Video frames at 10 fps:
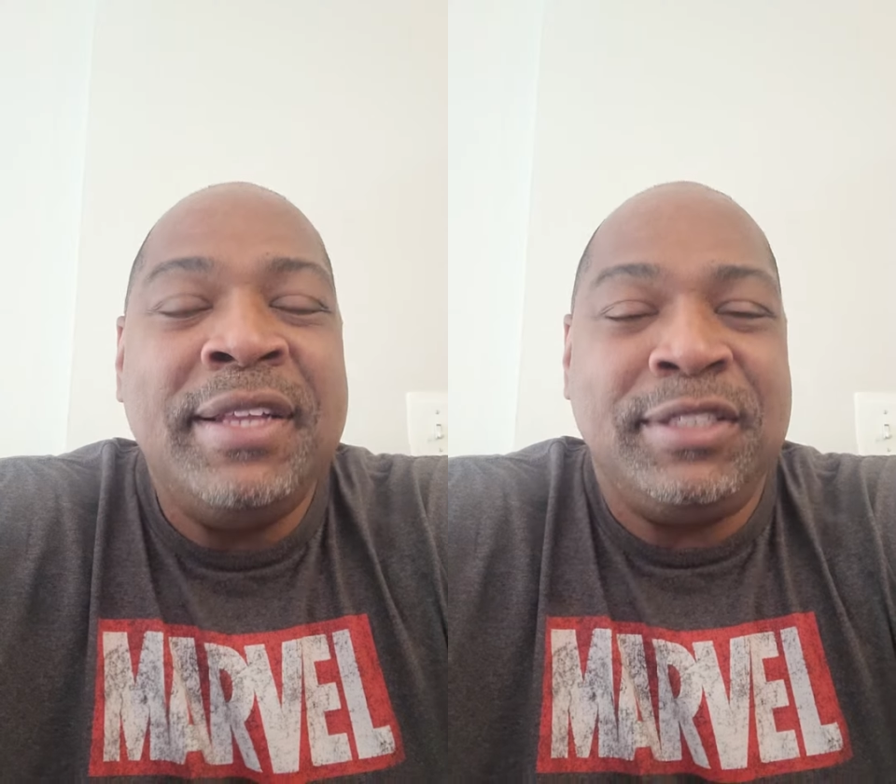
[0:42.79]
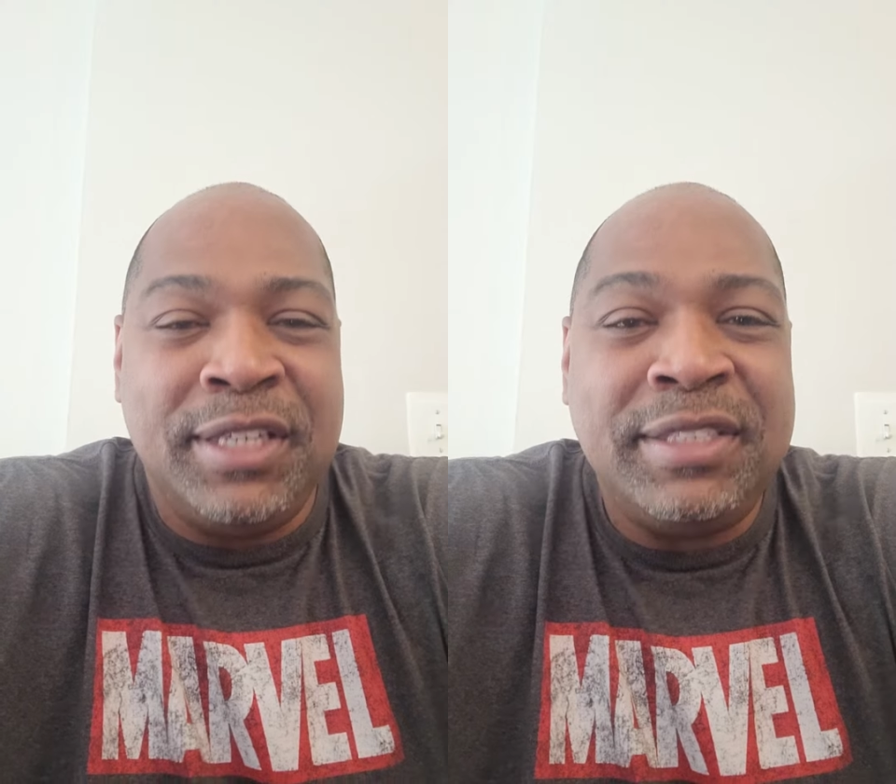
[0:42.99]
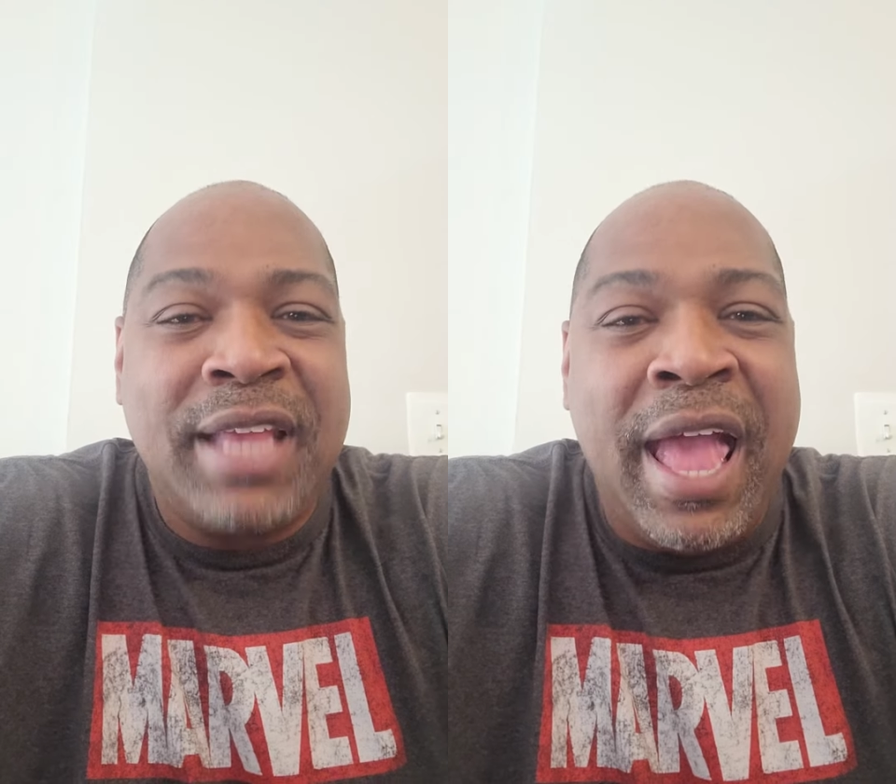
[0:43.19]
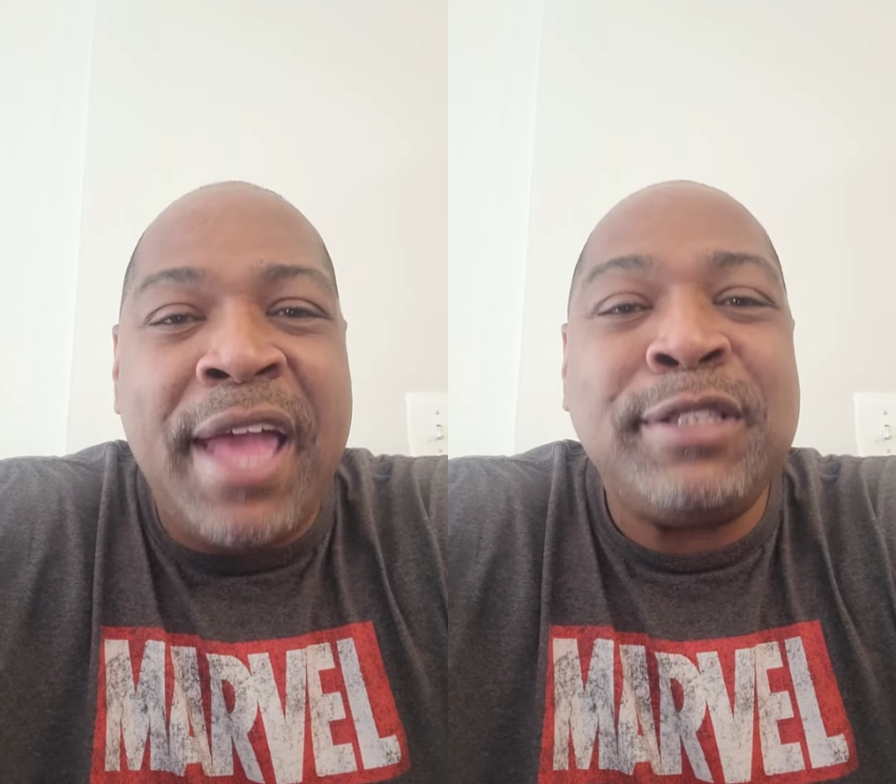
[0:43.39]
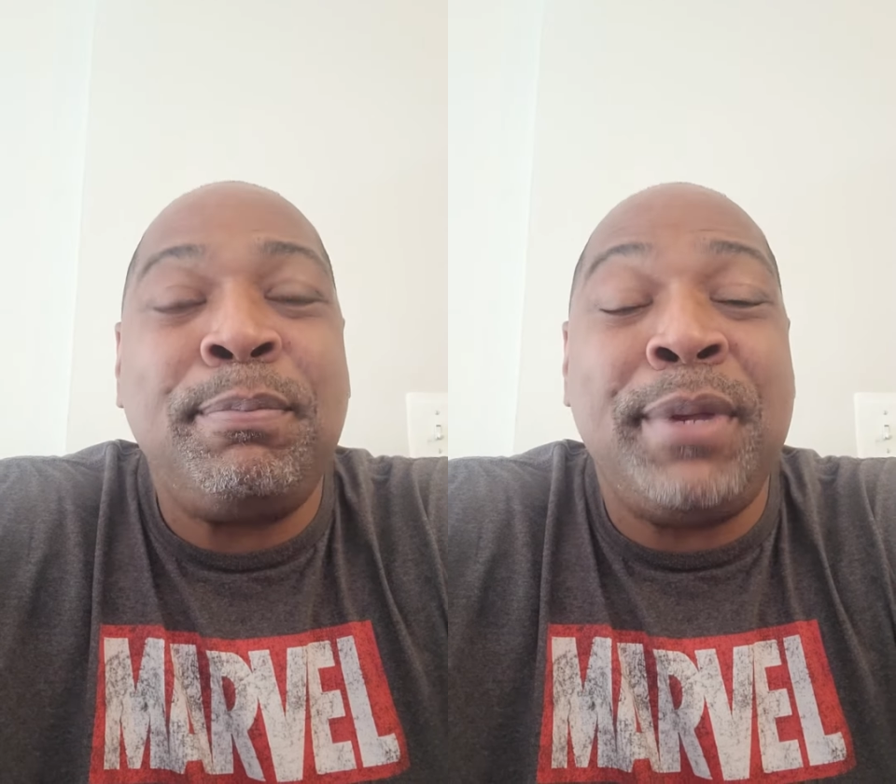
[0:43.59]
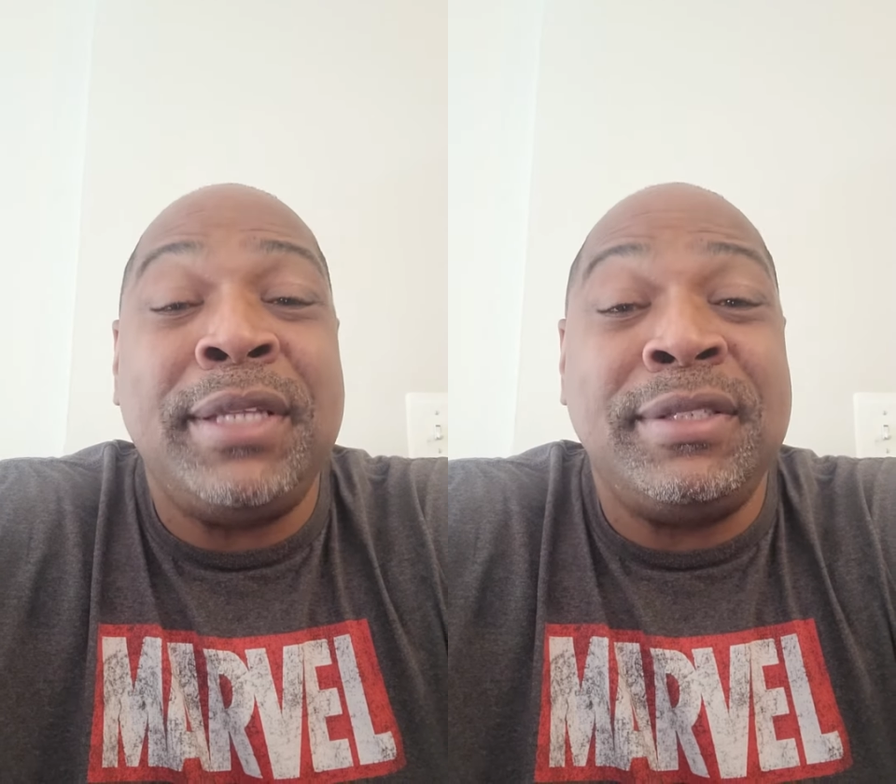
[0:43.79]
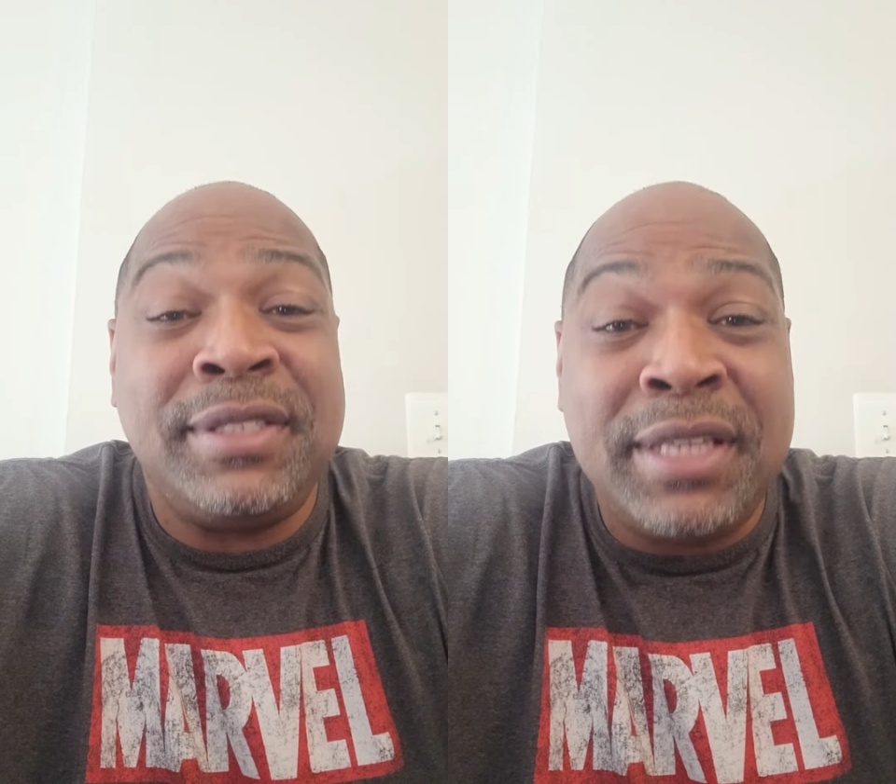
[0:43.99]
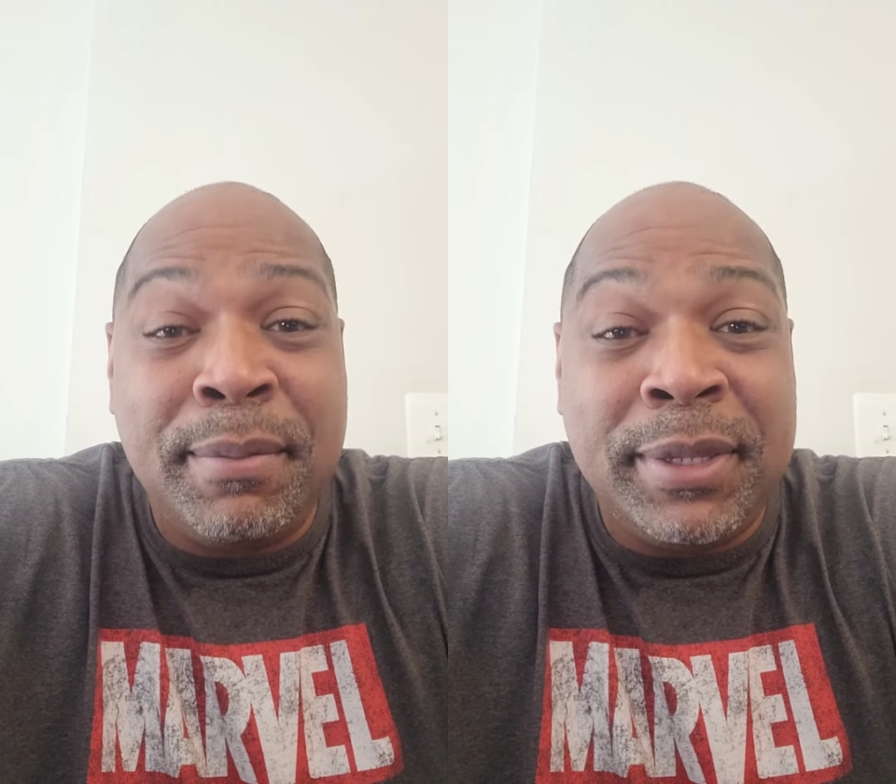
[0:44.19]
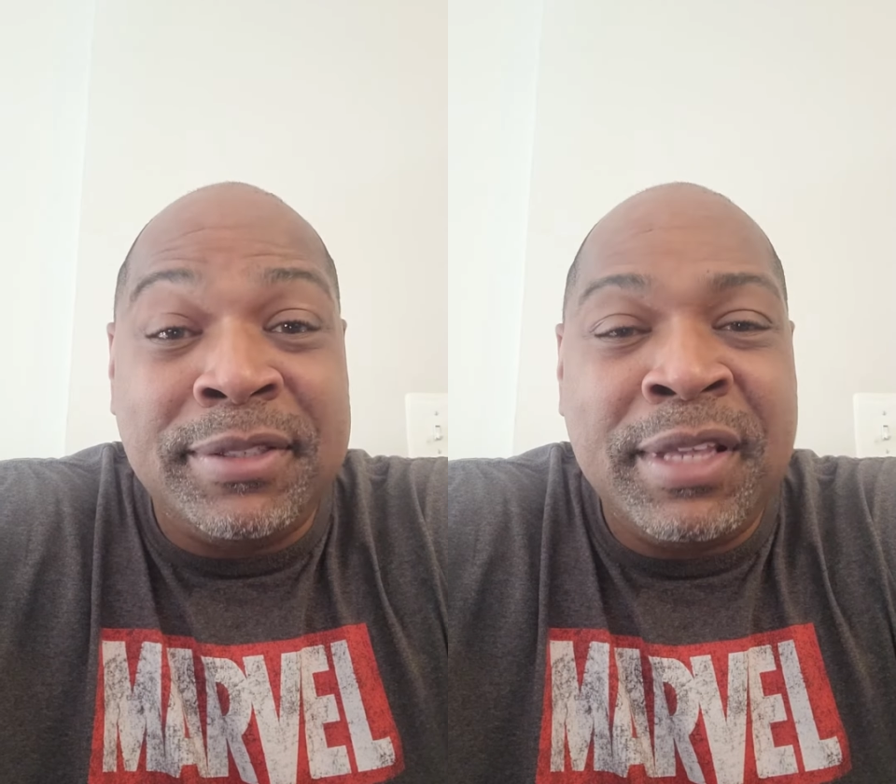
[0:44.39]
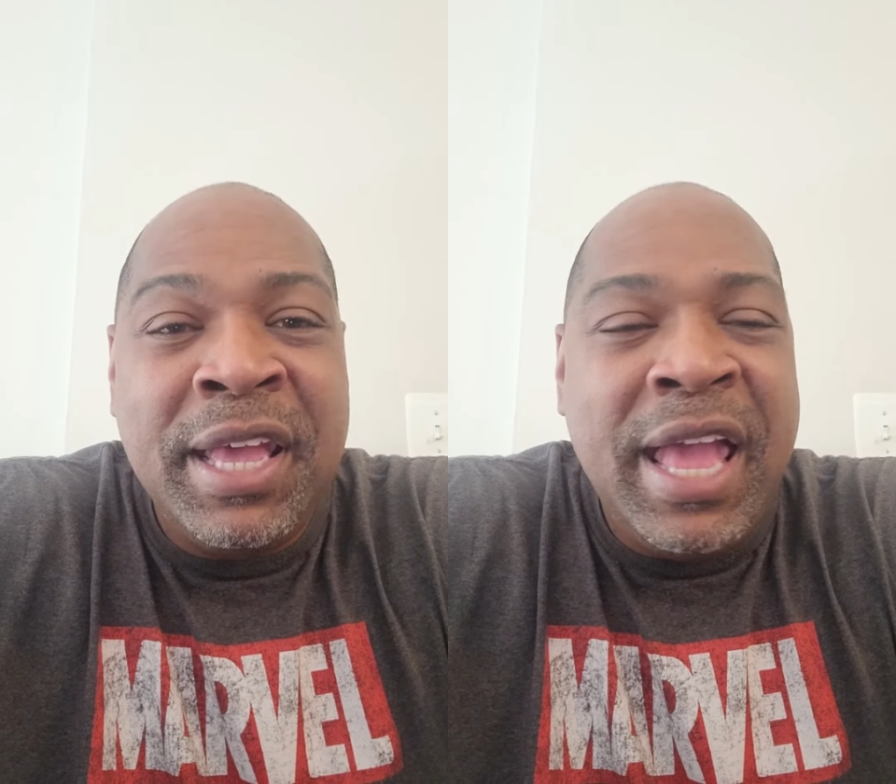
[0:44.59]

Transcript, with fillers: Just ask Ben Simmons.